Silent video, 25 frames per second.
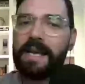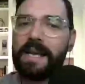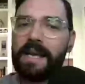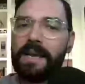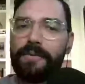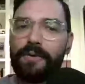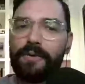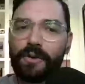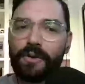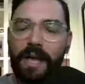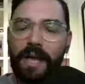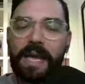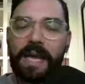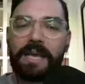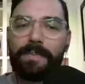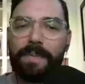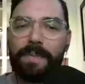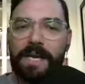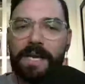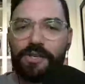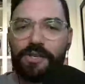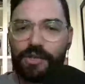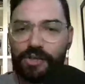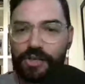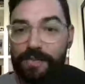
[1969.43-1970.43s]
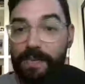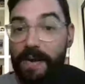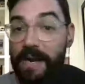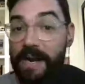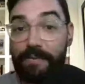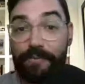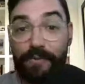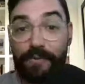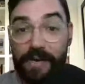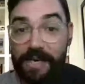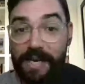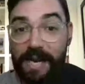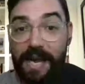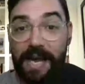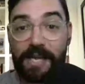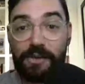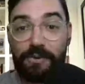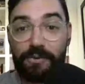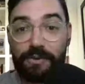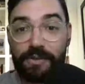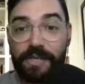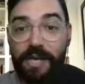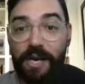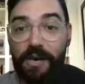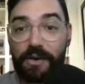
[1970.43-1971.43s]
If you're like me, just about every day
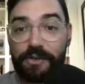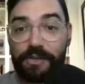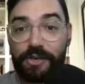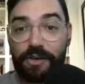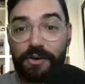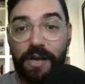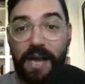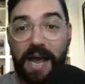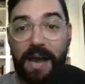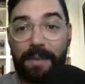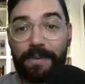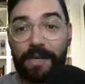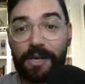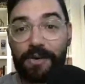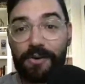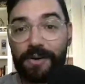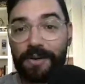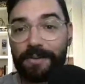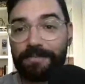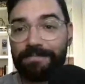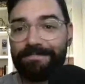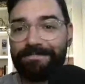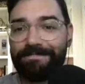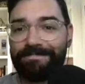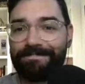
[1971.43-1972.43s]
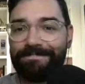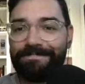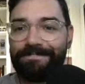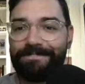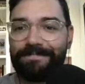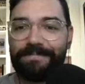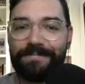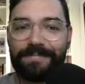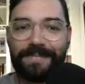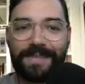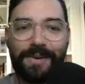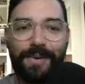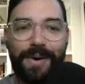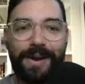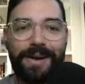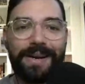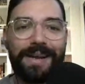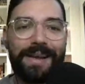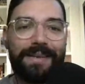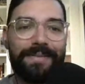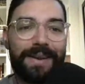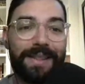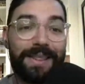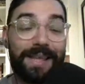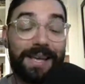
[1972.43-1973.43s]
you stare into your cabinet going, why don't
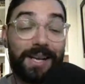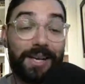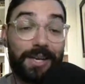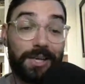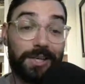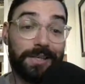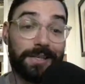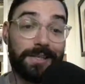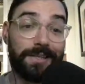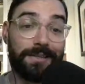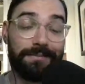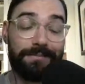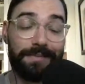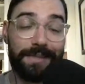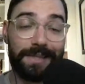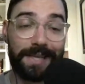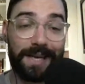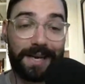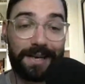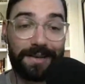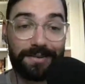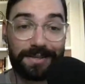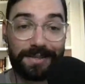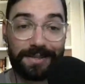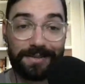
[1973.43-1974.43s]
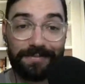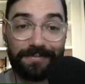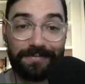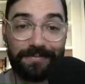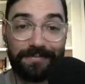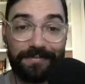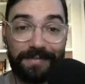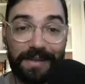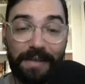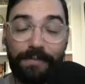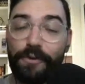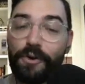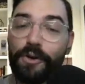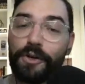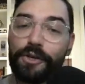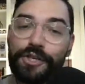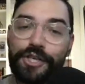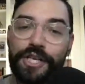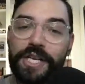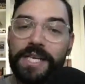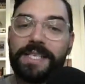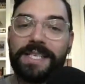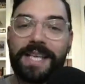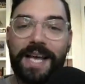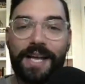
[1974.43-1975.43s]
I have anything good in the house? If you're a
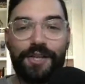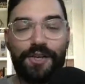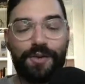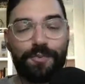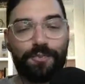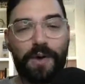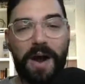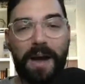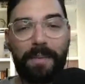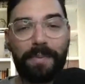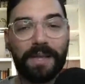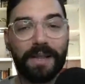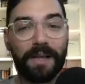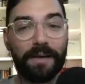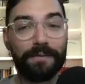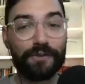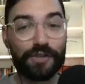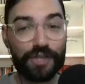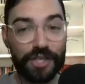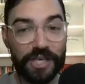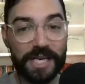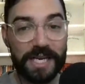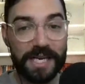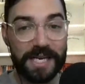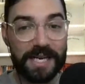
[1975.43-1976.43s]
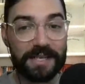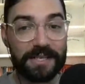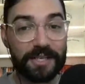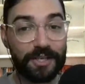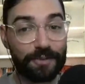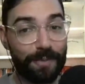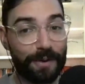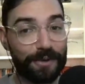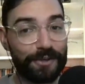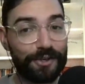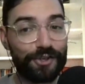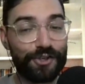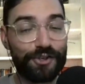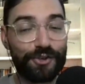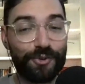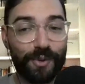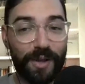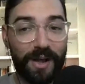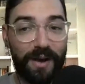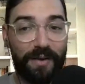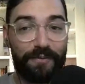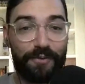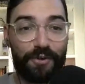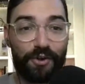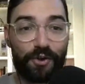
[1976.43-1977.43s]
cheesehead, you probably love cheese as much as you
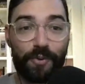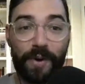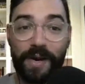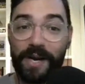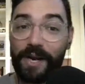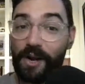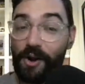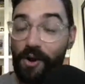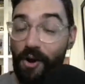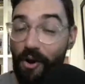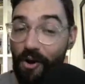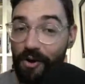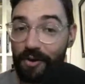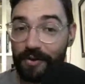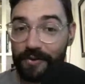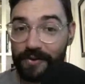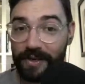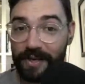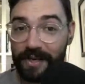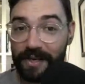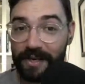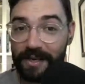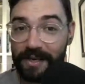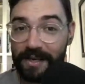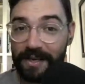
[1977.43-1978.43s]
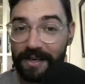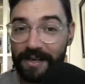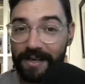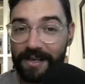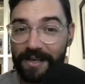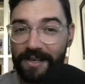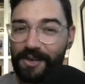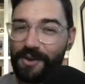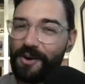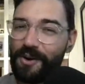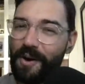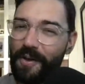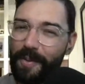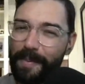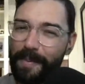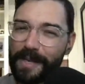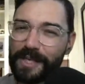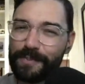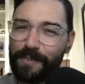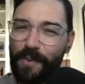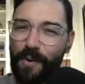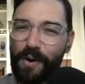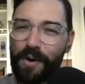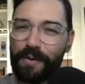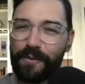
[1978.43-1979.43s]
love the green and gold. You know how the
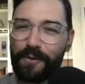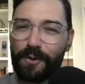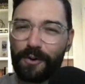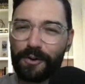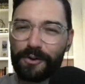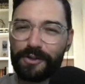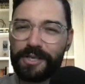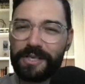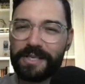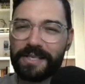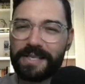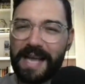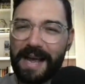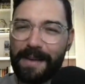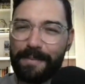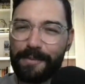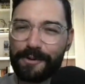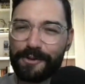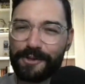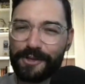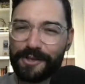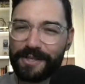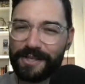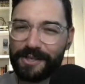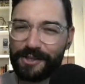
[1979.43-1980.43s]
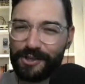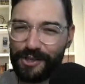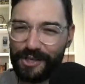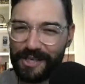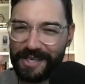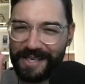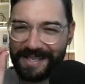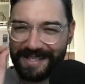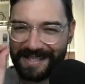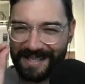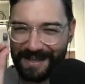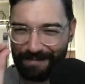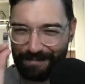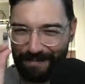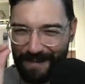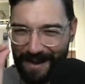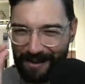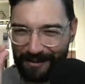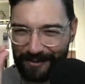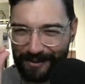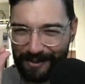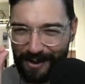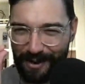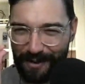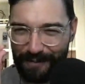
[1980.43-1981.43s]
best part of a grilled cheese sandwich is the cheese that
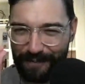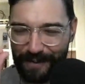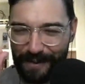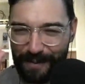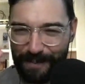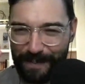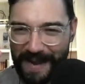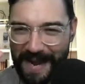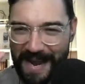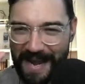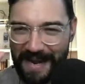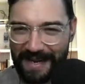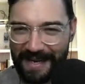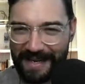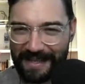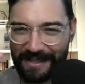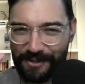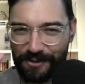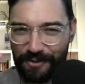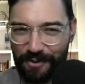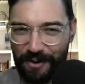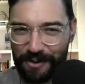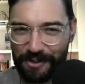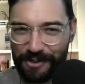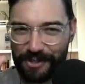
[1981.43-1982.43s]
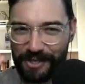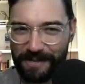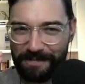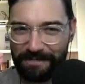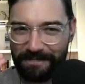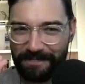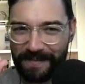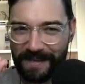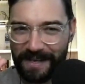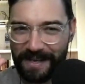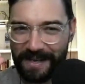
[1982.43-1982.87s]
melts off in the pan and gets crunchy?